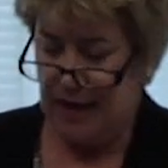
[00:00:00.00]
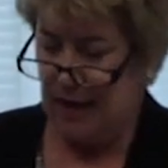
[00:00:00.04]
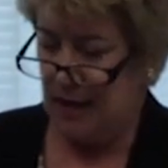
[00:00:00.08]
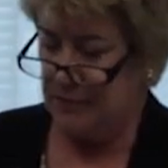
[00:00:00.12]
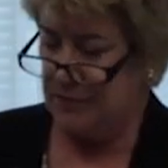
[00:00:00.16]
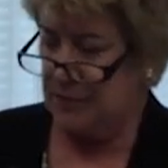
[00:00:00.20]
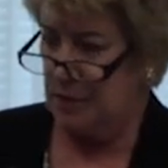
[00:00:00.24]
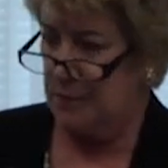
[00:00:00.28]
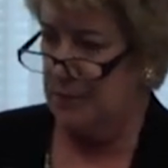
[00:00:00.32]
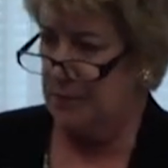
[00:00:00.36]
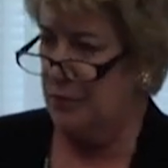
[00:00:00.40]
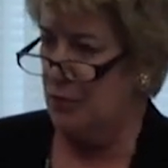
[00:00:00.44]

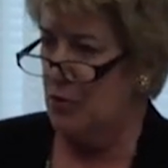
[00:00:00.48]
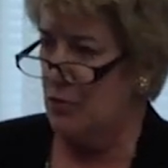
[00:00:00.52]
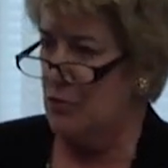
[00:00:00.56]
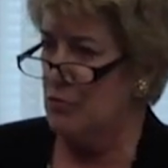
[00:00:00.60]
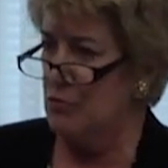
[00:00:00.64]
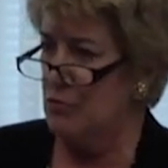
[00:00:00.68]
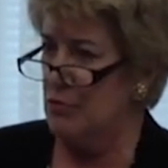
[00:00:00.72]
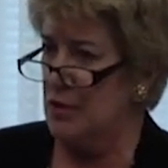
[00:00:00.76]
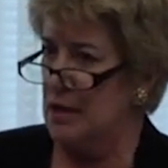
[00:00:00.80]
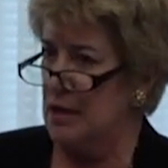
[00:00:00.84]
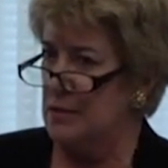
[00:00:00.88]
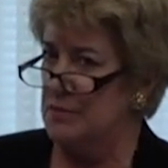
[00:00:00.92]
out that
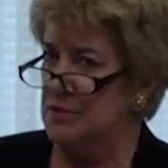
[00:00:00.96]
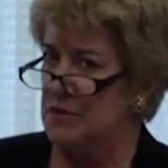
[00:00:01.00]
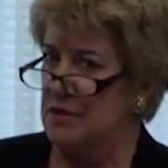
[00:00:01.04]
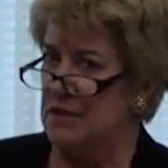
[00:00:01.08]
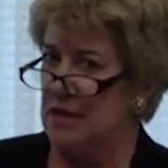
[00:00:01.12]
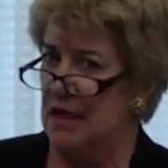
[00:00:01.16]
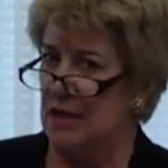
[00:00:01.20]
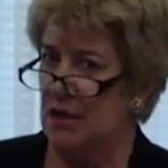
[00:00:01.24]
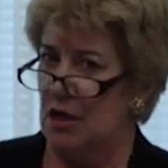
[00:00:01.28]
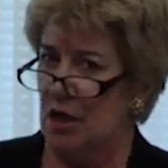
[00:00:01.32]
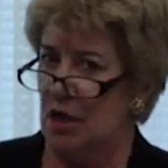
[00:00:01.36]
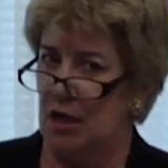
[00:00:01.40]
programs
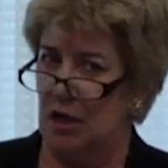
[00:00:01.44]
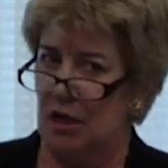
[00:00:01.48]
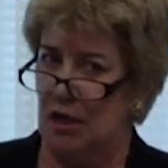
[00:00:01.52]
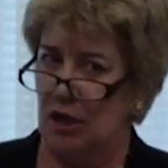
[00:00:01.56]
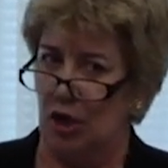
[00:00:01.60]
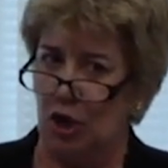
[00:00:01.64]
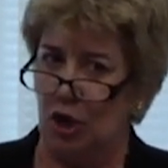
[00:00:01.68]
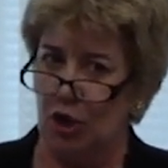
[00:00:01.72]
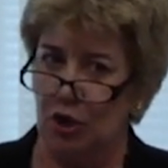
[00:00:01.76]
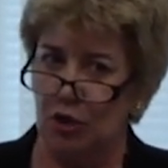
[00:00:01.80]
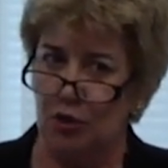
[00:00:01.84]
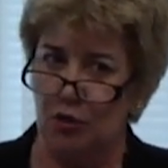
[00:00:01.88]
that
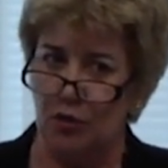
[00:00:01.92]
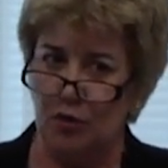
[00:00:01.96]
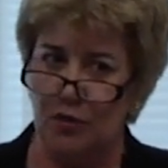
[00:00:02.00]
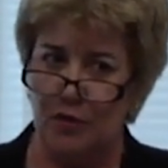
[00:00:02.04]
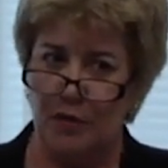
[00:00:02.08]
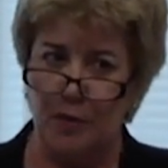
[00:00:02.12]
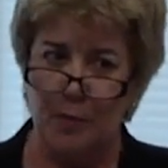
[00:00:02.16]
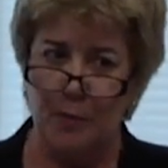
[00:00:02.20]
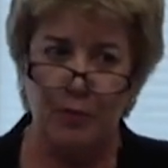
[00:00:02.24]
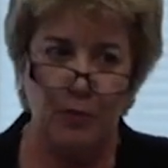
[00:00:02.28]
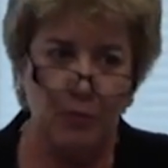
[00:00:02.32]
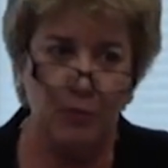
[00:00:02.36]

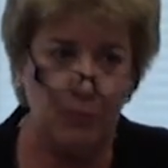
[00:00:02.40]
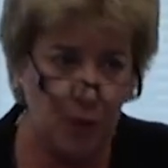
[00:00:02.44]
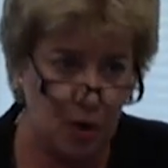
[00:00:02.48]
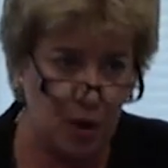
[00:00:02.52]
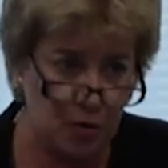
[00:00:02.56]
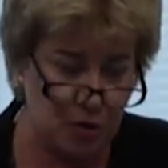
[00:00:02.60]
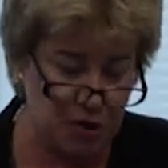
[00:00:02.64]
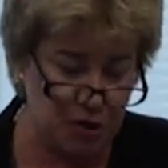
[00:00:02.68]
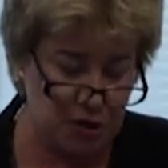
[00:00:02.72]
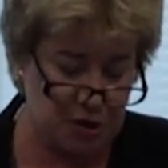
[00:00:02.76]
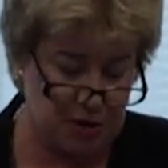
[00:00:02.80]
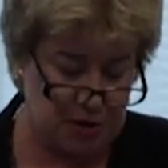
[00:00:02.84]
include the
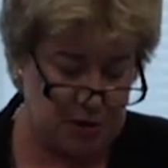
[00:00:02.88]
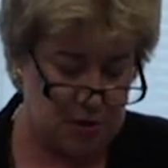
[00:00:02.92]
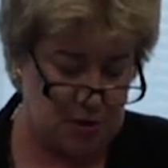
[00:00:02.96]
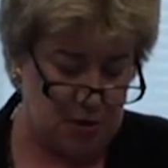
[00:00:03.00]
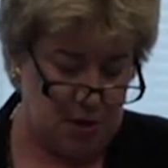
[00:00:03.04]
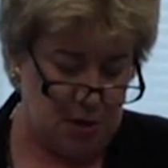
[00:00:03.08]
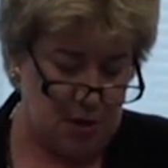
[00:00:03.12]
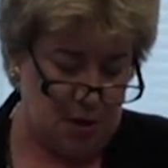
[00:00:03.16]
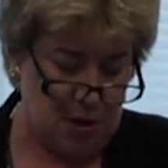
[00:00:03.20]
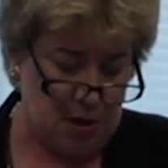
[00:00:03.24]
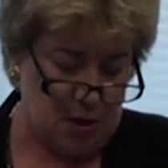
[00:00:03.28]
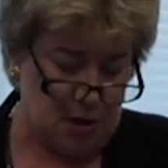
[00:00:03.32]
promotion
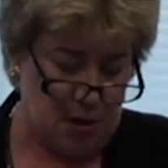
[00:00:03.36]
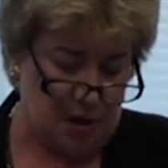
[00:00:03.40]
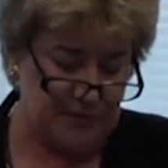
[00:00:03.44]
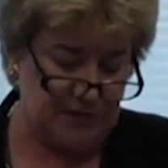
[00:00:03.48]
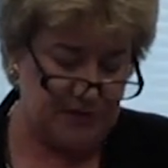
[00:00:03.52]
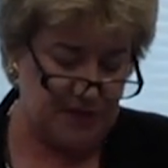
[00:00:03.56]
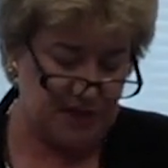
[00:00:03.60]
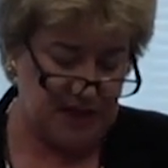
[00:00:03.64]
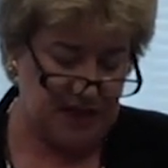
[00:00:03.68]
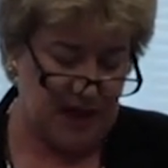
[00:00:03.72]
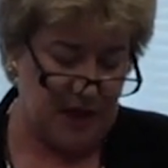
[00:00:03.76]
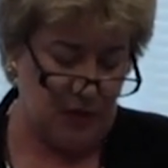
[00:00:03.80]

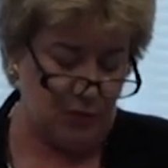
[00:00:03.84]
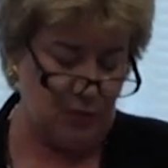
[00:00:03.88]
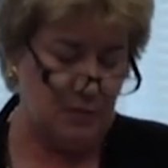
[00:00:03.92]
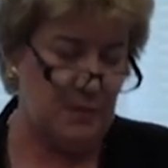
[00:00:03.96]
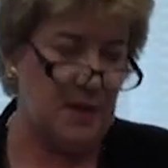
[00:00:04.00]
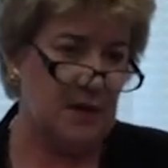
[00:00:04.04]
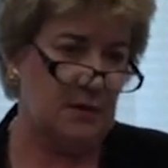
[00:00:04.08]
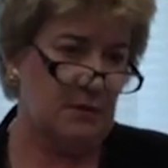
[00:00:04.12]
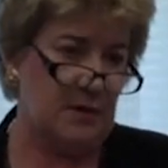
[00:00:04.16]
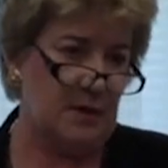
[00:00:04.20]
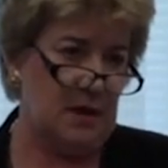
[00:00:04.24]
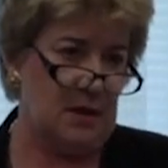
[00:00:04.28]
of sound
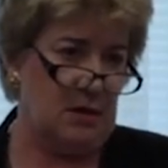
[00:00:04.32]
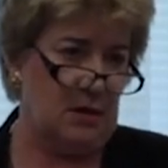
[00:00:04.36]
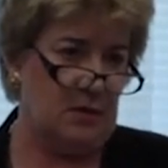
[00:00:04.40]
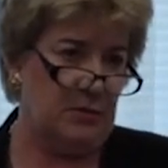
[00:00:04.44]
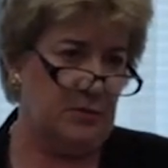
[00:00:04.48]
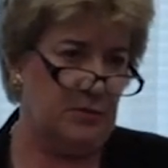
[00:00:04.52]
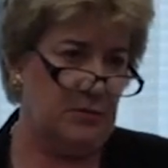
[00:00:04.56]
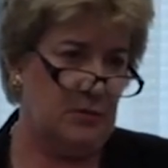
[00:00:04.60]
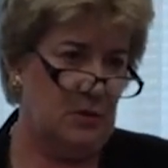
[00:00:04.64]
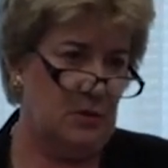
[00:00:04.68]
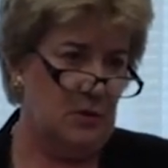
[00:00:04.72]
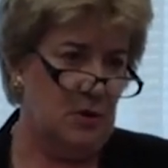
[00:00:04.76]
mental
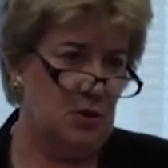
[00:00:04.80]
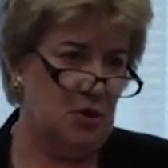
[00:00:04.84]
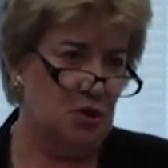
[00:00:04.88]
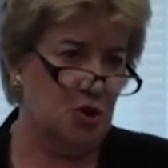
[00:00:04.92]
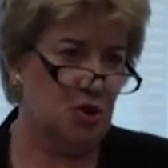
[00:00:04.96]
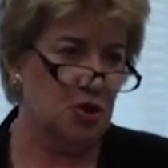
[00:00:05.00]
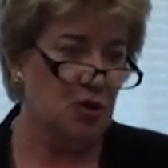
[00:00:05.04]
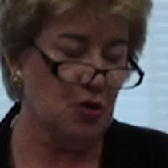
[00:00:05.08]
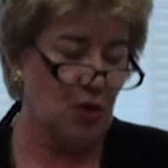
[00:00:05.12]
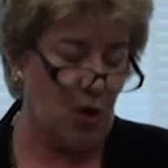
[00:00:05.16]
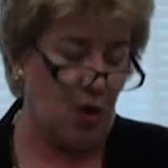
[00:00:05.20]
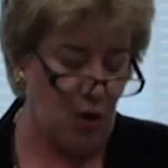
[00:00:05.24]
health
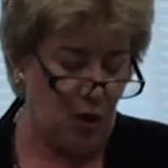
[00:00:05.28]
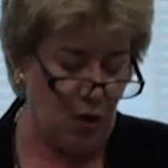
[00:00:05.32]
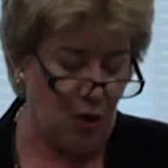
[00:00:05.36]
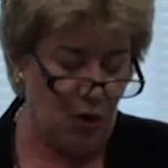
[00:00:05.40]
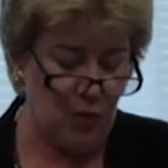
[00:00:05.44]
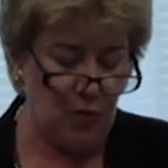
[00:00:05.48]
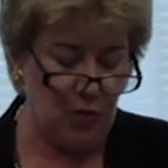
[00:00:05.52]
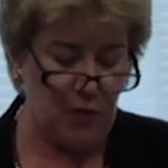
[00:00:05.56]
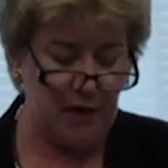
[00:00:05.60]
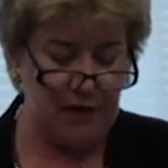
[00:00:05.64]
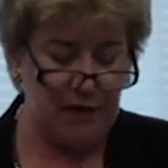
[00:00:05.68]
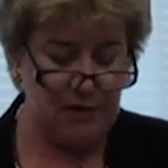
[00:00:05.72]
should
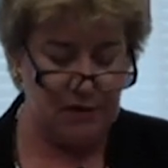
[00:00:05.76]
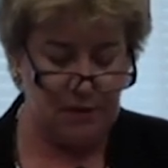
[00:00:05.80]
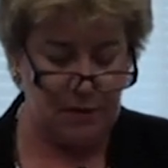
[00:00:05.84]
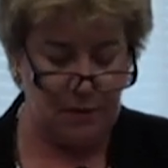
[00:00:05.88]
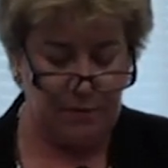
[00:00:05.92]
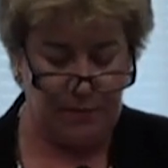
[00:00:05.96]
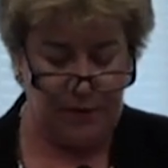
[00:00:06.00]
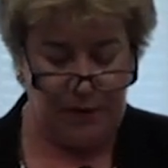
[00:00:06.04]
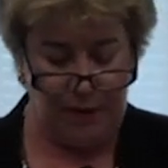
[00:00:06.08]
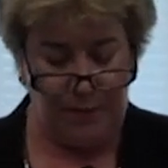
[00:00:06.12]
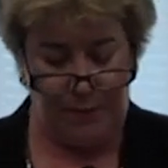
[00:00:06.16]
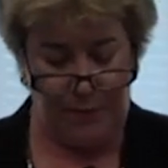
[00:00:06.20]
always
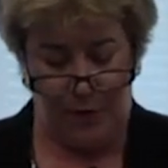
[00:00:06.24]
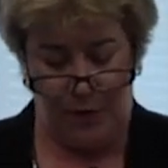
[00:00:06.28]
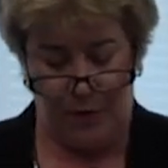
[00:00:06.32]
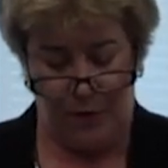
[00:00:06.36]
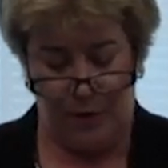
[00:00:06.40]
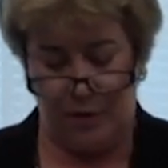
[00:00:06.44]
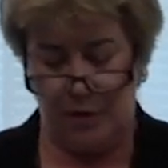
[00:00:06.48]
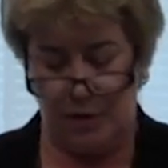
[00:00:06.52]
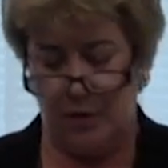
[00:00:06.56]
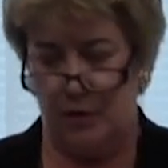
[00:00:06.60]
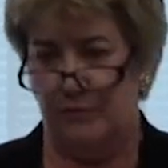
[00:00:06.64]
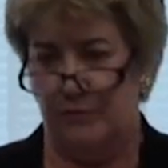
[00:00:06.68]
be a
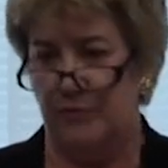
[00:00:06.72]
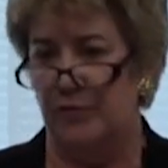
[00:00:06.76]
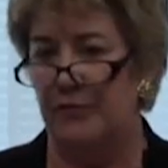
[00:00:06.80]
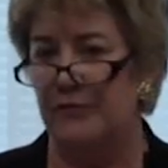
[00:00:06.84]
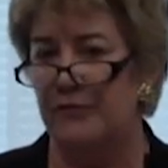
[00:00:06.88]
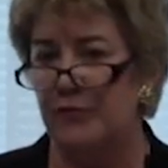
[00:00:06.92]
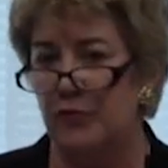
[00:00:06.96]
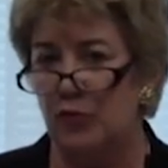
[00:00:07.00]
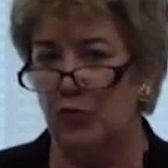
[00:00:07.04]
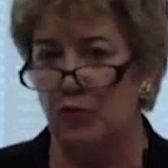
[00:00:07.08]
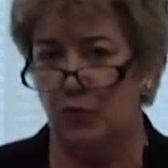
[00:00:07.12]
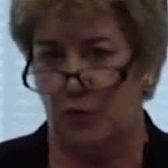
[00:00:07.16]
part of the
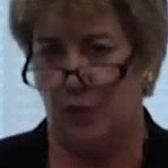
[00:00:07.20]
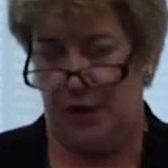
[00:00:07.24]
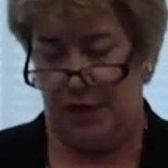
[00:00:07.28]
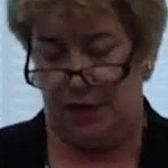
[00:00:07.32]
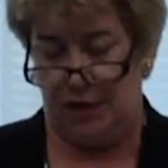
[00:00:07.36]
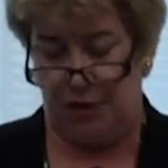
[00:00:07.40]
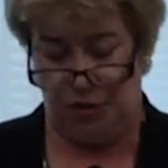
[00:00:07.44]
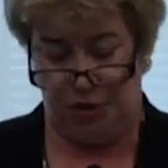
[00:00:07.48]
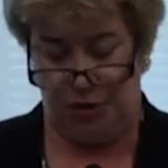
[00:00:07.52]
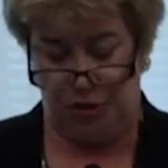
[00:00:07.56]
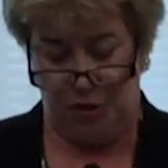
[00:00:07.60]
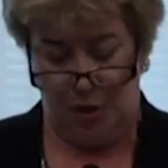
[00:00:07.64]
full
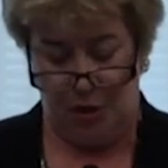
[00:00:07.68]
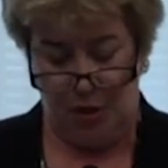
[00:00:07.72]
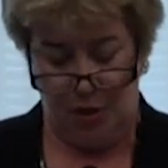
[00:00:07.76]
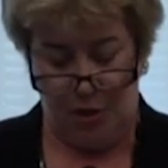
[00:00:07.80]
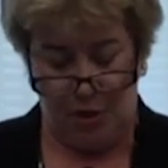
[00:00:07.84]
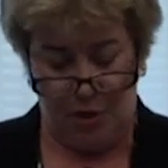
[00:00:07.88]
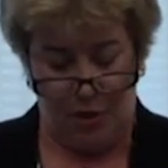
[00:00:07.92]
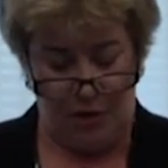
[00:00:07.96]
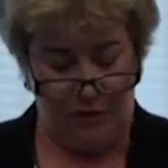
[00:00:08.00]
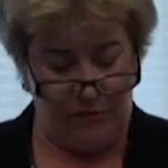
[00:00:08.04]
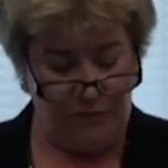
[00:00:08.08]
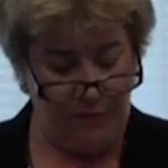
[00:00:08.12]
range
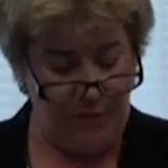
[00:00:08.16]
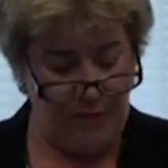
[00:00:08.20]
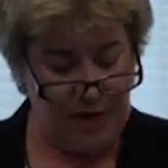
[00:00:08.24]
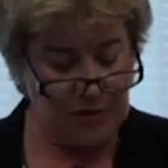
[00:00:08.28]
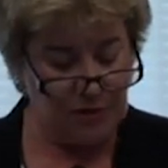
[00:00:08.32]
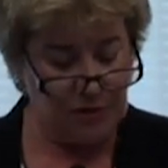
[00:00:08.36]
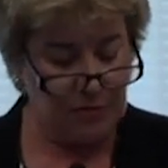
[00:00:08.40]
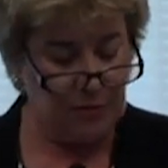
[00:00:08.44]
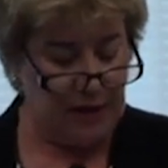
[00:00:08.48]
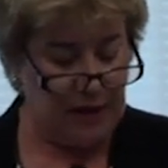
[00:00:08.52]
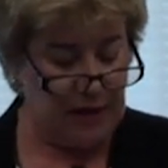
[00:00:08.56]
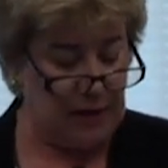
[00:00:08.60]
of
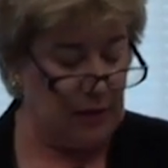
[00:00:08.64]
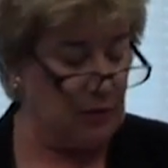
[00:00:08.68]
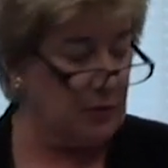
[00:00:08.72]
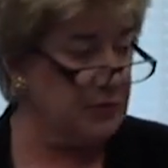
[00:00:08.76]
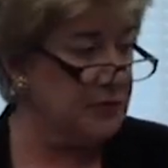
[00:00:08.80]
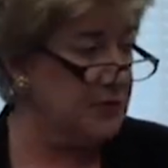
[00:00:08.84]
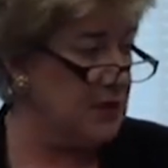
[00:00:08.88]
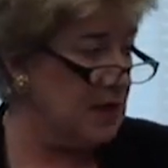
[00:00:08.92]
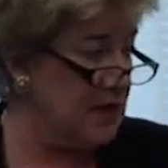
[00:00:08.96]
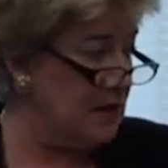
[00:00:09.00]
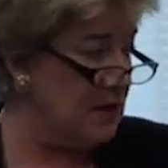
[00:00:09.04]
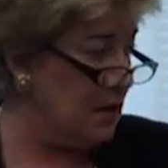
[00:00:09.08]
mental
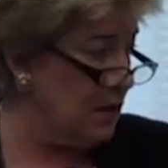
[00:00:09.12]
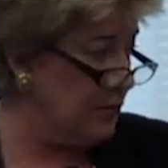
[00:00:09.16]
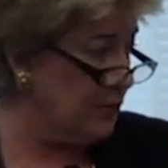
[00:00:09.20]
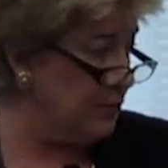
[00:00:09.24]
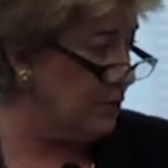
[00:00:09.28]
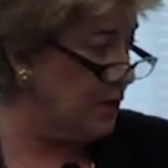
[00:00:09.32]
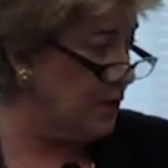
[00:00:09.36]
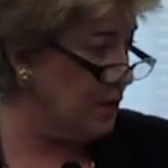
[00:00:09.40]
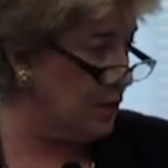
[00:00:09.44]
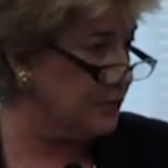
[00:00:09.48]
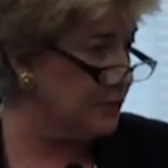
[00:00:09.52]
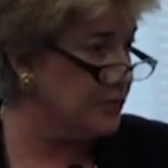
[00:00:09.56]
health and
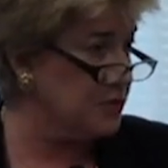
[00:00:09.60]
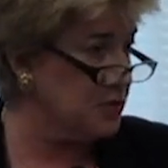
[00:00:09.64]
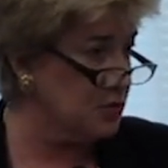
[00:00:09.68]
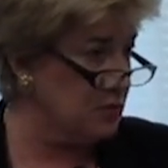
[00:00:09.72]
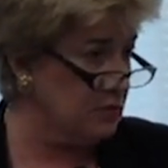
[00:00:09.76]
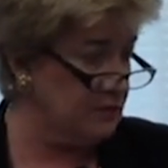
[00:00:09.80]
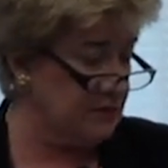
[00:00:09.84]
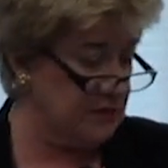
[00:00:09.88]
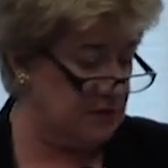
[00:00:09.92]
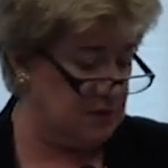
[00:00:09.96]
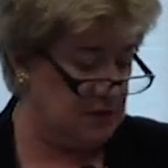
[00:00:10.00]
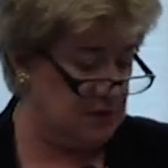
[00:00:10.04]
other health
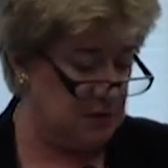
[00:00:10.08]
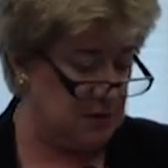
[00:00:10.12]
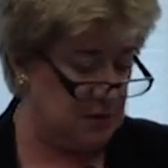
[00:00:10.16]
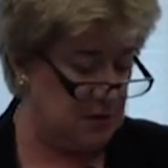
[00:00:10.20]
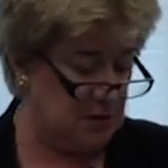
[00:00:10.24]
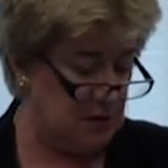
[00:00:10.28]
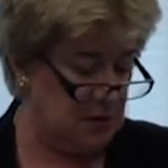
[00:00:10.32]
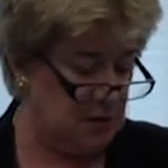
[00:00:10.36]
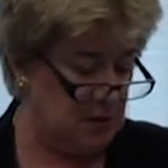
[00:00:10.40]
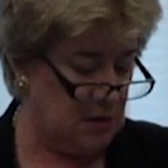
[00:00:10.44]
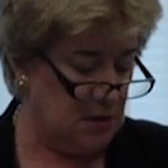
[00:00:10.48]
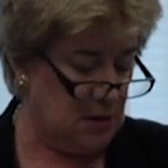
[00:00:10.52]
services.